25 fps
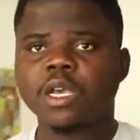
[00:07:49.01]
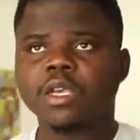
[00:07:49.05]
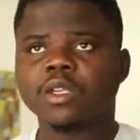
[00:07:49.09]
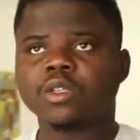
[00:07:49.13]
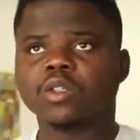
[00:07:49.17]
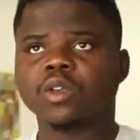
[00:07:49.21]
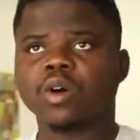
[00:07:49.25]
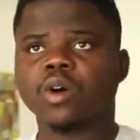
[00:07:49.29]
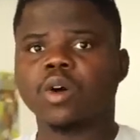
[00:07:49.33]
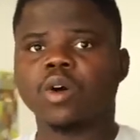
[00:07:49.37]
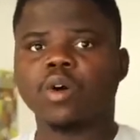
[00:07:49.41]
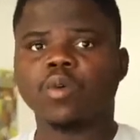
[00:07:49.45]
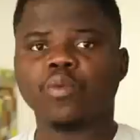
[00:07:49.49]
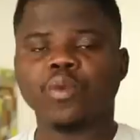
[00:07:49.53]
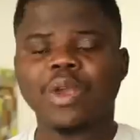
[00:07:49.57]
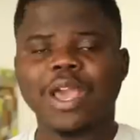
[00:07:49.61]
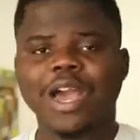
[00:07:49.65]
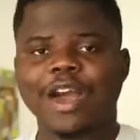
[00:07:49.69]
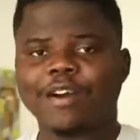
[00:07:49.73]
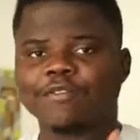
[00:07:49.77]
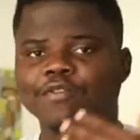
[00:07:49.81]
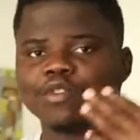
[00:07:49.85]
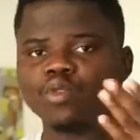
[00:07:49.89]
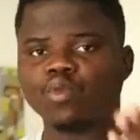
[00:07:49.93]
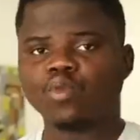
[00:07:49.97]
So we
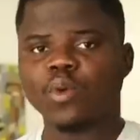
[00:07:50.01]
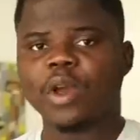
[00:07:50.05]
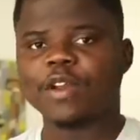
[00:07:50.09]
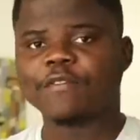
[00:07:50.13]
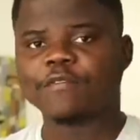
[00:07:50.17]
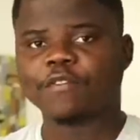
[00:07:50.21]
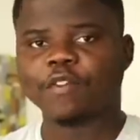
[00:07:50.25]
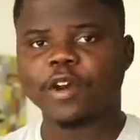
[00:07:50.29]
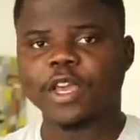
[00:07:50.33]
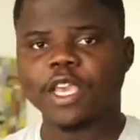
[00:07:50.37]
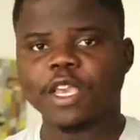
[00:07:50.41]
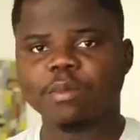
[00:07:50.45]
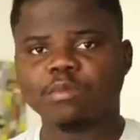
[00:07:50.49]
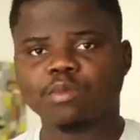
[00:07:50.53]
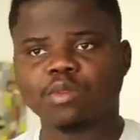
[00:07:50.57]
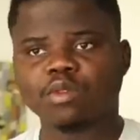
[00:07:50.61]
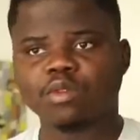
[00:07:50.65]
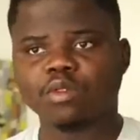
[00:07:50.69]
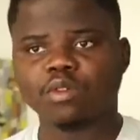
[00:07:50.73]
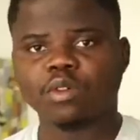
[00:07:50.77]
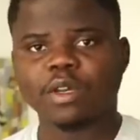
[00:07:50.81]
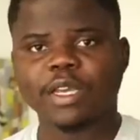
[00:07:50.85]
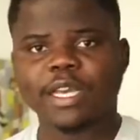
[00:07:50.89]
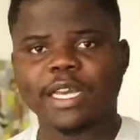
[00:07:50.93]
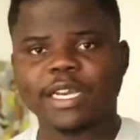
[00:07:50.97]
have to wait for him
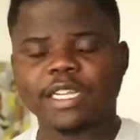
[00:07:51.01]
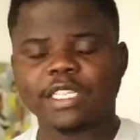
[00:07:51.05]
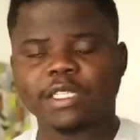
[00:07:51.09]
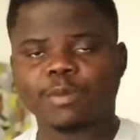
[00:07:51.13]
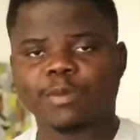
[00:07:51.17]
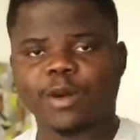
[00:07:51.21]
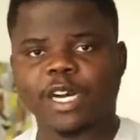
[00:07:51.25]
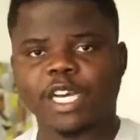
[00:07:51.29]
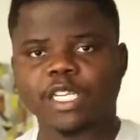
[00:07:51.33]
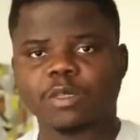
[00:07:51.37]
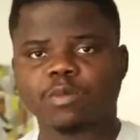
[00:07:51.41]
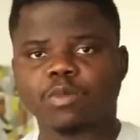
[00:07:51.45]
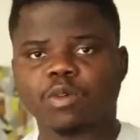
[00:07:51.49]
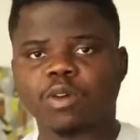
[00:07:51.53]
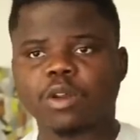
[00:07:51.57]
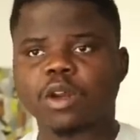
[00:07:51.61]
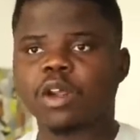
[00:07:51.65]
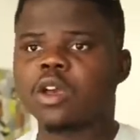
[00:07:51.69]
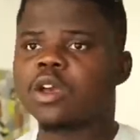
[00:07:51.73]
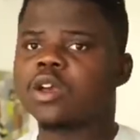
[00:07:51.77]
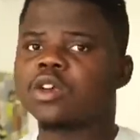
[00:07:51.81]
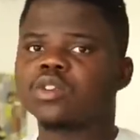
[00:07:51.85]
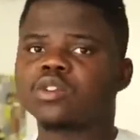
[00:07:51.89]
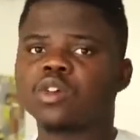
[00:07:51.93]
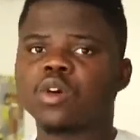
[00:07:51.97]
to get his passport.
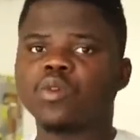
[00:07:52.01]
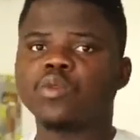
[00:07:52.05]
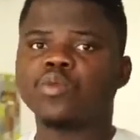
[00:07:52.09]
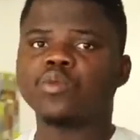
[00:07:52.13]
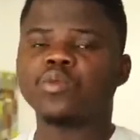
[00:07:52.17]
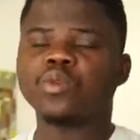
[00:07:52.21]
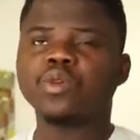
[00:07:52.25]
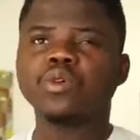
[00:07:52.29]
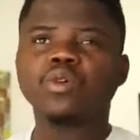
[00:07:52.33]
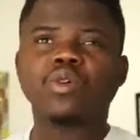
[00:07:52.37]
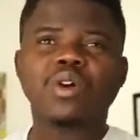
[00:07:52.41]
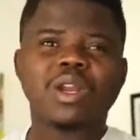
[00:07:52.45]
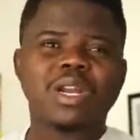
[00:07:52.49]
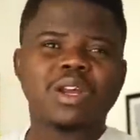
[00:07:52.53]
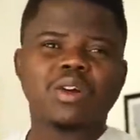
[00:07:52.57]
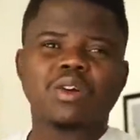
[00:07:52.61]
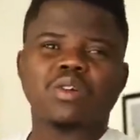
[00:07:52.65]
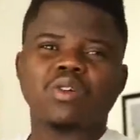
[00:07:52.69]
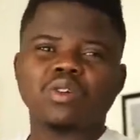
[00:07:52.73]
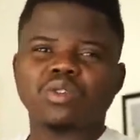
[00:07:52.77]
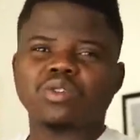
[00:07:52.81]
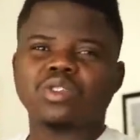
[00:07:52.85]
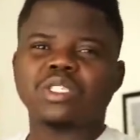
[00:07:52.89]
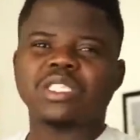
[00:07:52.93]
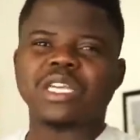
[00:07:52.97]
So we're gonna
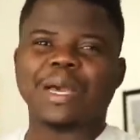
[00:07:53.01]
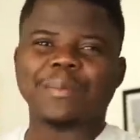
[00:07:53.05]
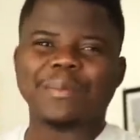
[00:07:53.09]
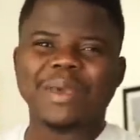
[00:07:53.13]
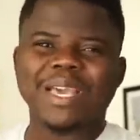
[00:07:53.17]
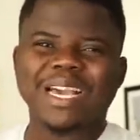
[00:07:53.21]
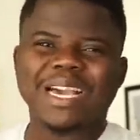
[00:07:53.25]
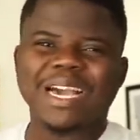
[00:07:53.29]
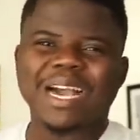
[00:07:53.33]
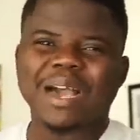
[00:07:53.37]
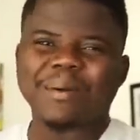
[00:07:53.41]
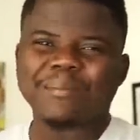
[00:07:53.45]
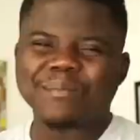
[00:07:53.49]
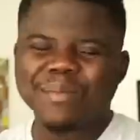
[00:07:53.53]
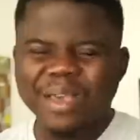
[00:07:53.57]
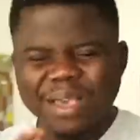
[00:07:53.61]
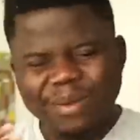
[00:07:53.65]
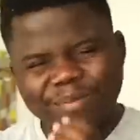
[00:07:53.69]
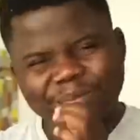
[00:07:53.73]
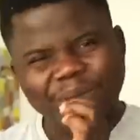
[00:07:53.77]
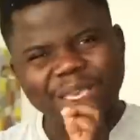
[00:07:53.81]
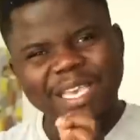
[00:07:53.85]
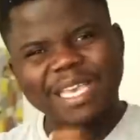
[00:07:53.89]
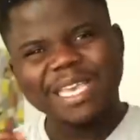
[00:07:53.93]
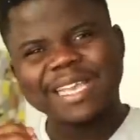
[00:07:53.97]
go to Jamaica
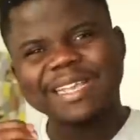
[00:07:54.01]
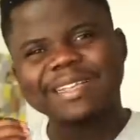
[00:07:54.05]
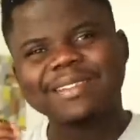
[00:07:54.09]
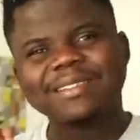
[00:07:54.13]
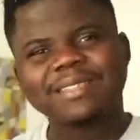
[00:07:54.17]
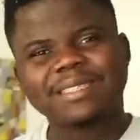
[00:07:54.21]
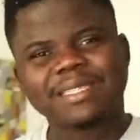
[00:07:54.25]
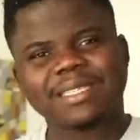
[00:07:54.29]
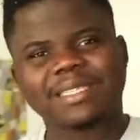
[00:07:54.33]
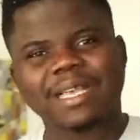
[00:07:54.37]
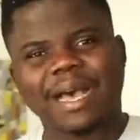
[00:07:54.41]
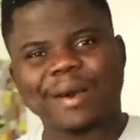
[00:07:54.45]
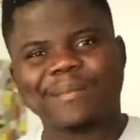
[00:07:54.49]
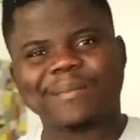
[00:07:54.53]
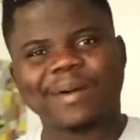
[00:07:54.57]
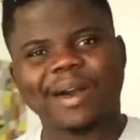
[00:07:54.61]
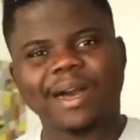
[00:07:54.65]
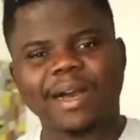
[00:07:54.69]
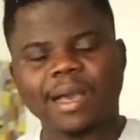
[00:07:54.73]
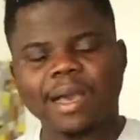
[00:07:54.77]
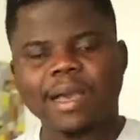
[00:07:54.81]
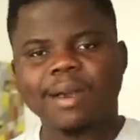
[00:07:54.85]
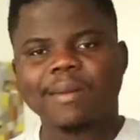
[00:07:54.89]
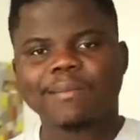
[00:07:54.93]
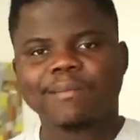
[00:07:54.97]
maybe in
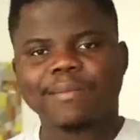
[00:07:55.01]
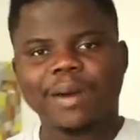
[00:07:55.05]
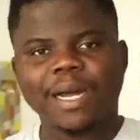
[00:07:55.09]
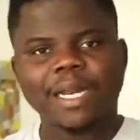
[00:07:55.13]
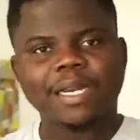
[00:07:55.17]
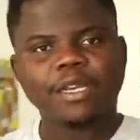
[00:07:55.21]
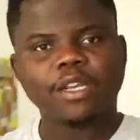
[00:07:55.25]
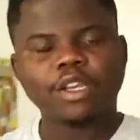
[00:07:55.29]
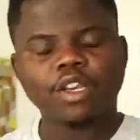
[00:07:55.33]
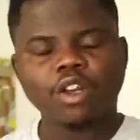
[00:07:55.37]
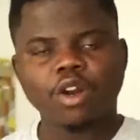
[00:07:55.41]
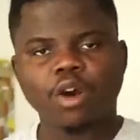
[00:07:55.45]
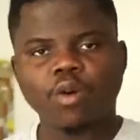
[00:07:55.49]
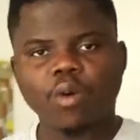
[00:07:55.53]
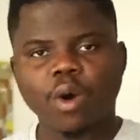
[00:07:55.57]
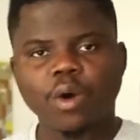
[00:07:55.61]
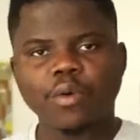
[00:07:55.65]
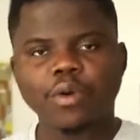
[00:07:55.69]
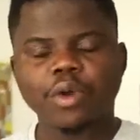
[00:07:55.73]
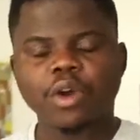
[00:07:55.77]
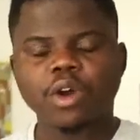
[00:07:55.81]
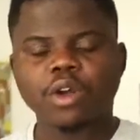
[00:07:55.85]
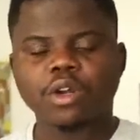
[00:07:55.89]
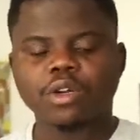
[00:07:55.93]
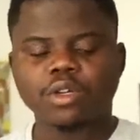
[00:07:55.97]
summer, but you know
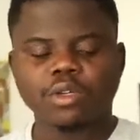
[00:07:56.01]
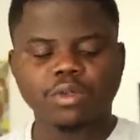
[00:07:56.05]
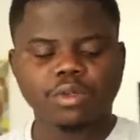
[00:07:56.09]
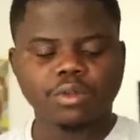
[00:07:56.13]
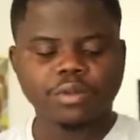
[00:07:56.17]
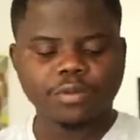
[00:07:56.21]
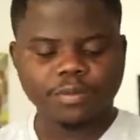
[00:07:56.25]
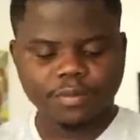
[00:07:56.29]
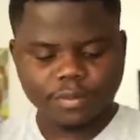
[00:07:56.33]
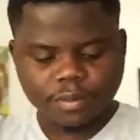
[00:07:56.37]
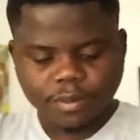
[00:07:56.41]
what we're gonna do?